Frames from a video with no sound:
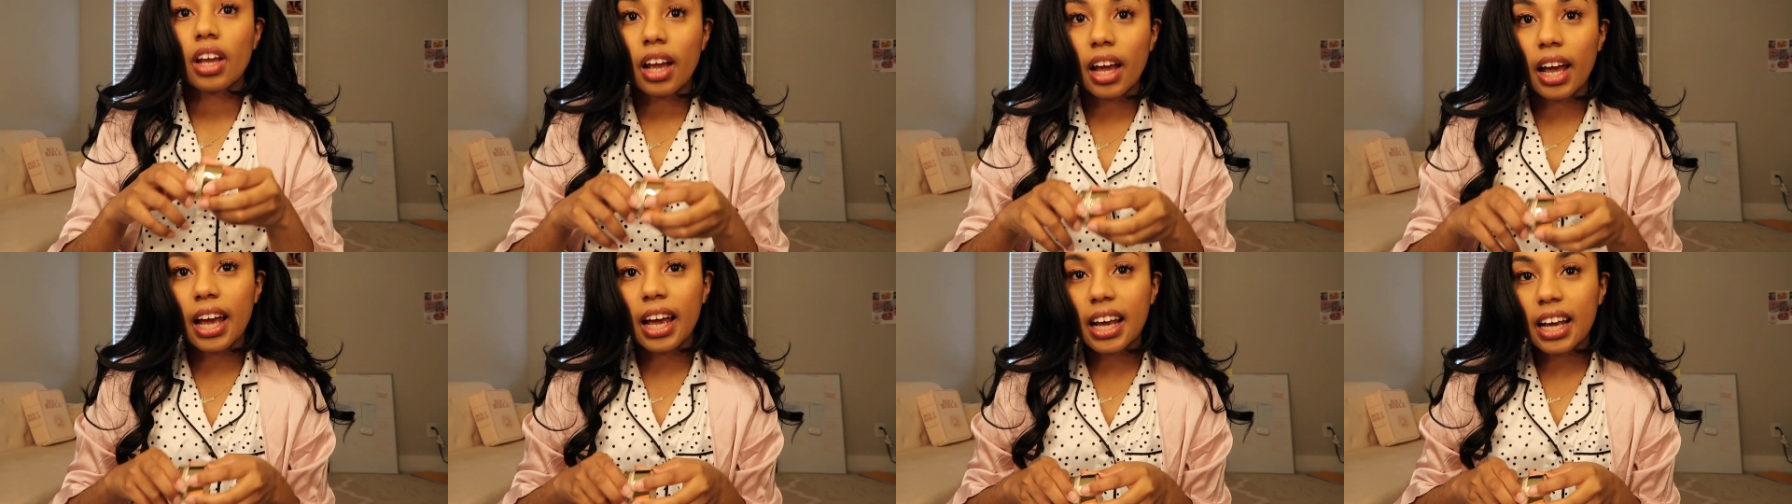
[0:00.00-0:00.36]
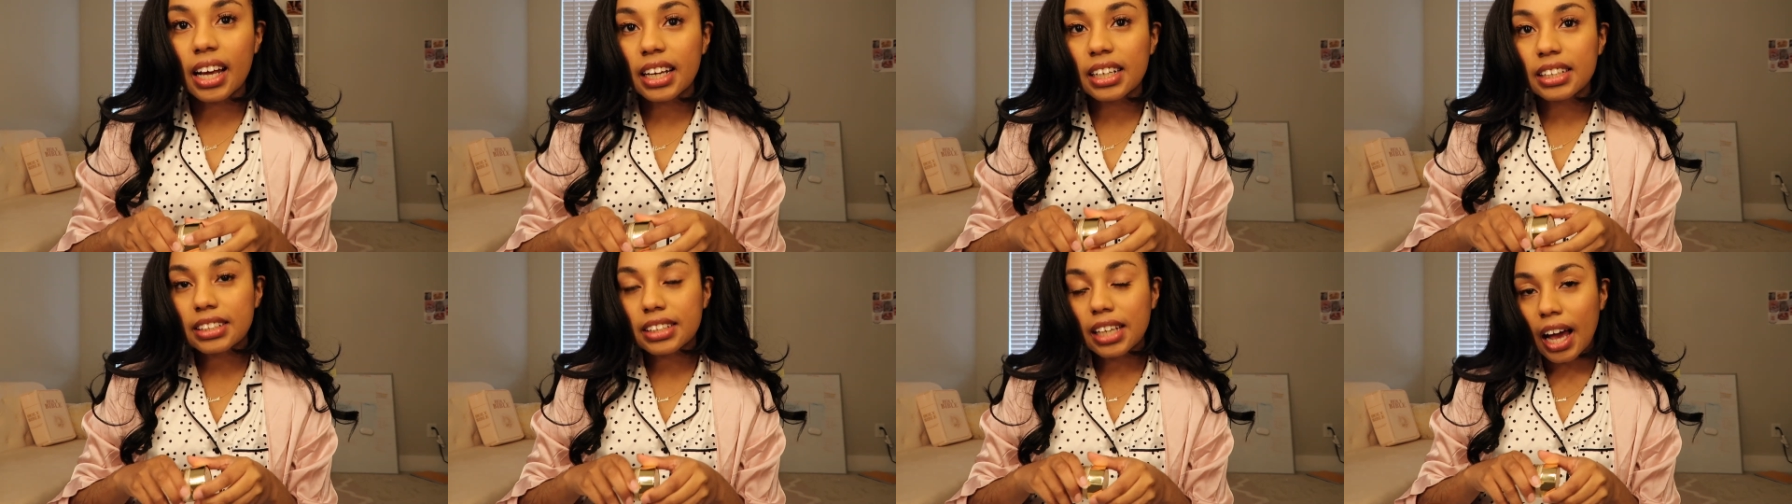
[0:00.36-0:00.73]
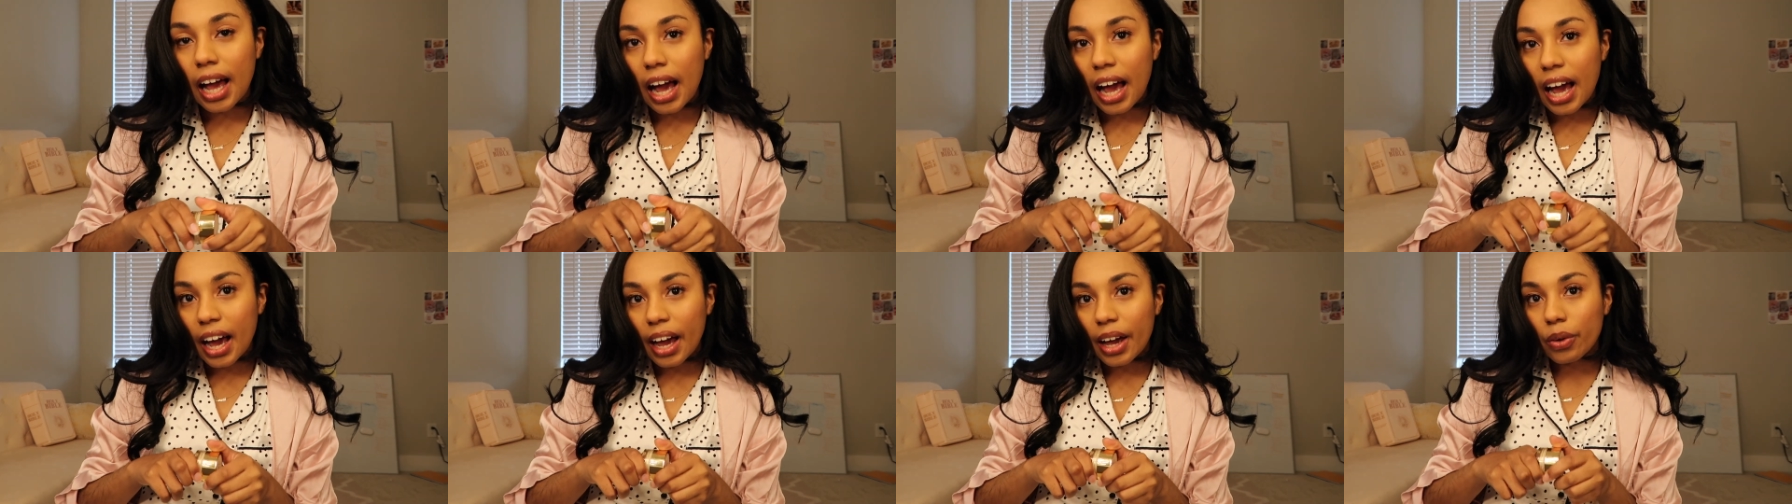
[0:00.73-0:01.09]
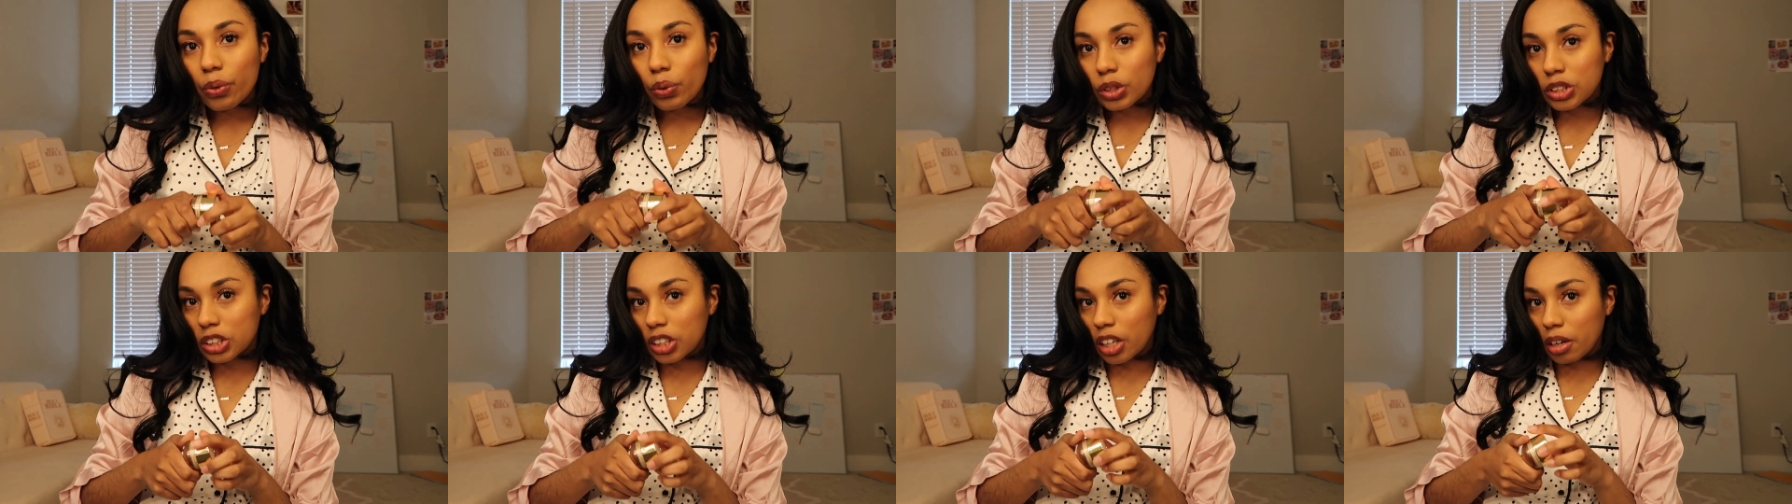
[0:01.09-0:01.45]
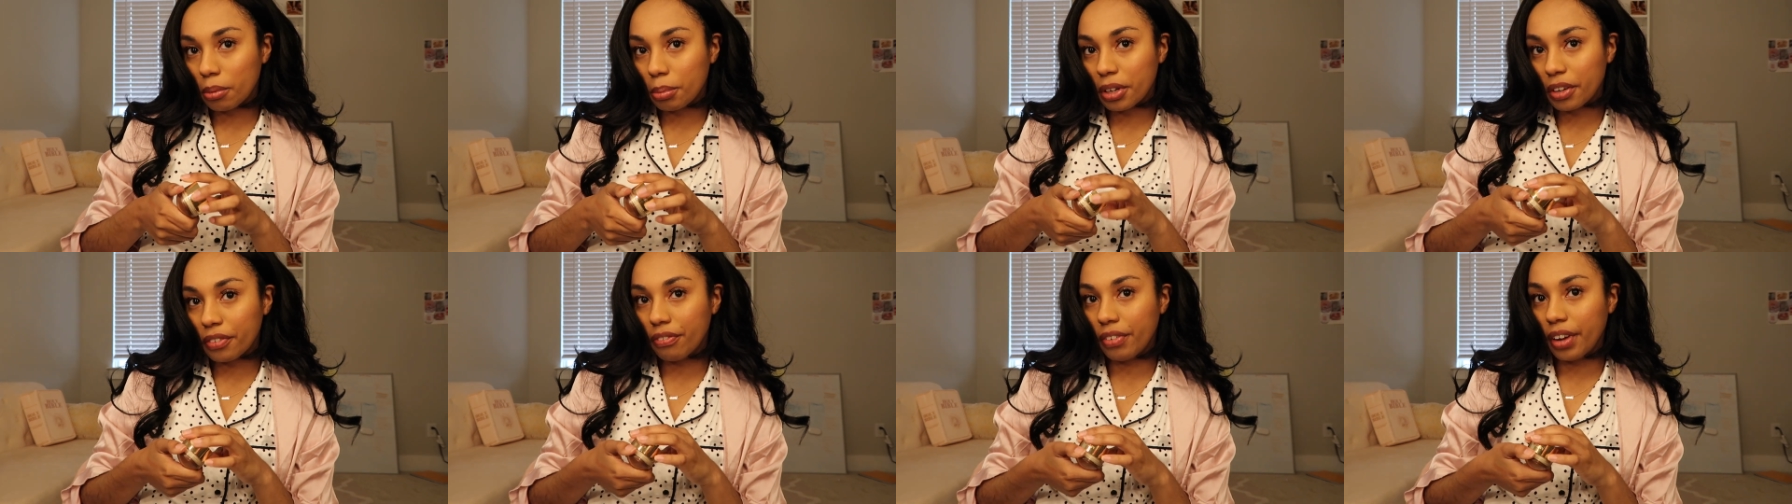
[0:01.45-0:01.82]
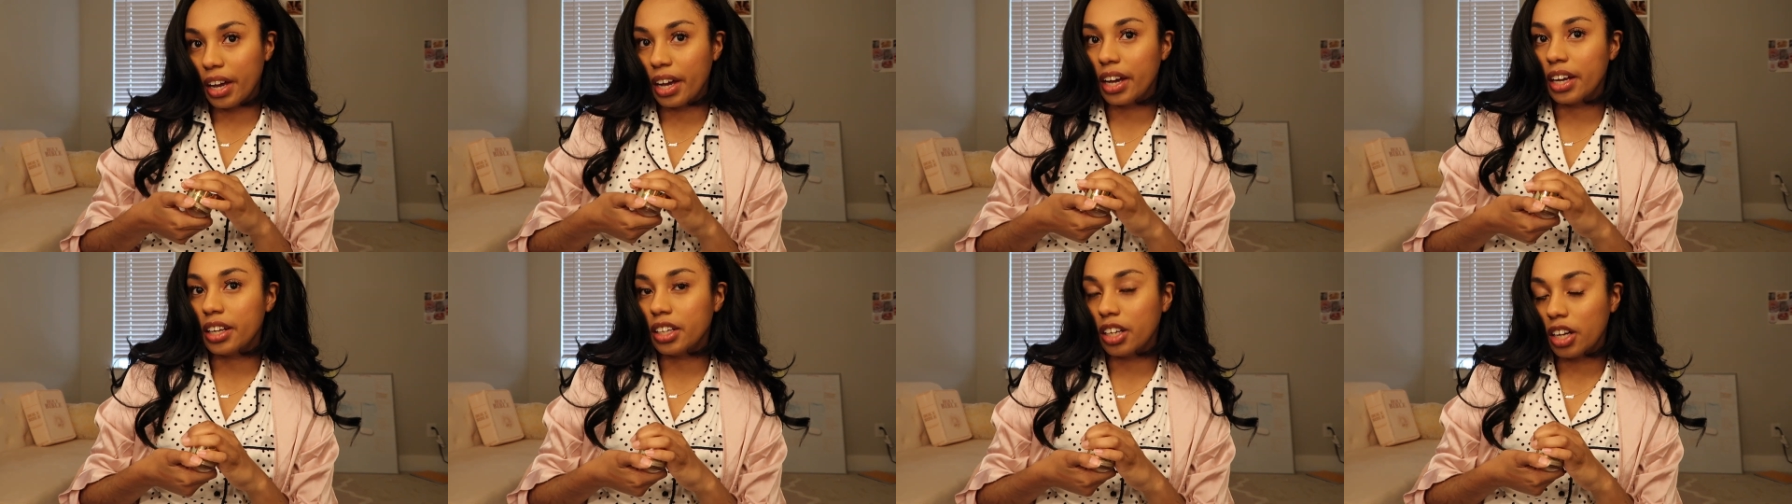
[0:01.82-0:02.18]
and i was not a big
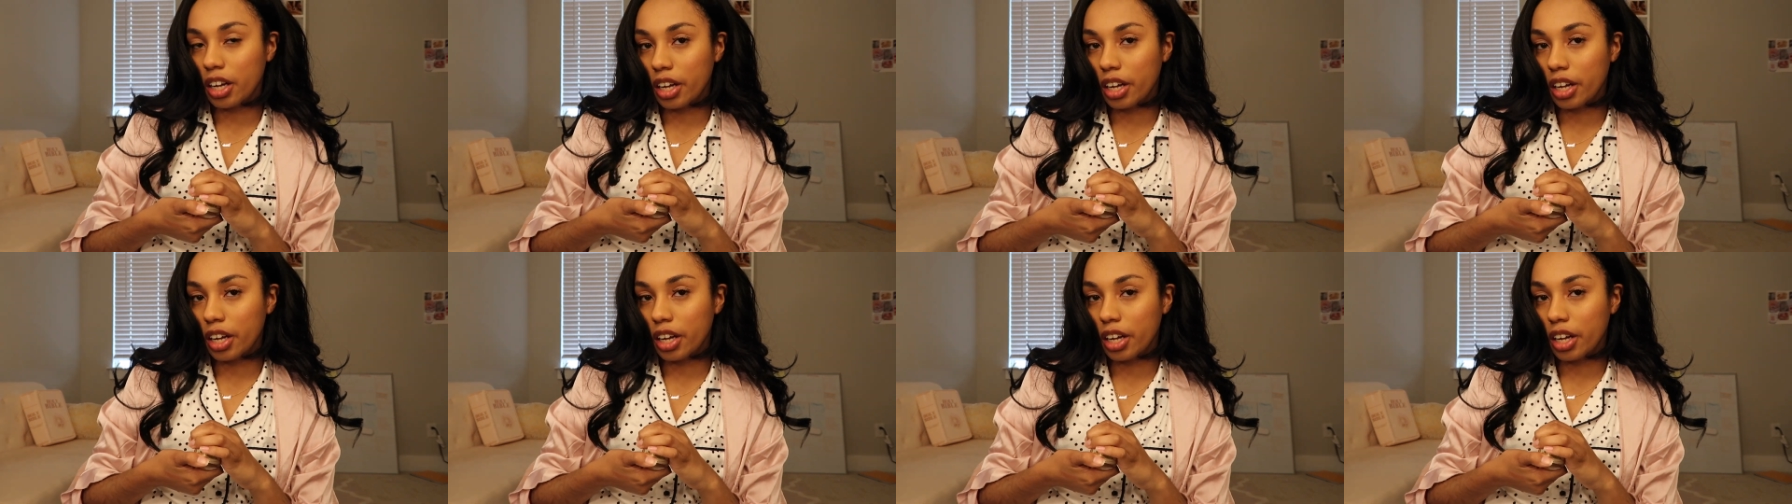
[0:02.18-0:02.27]
fan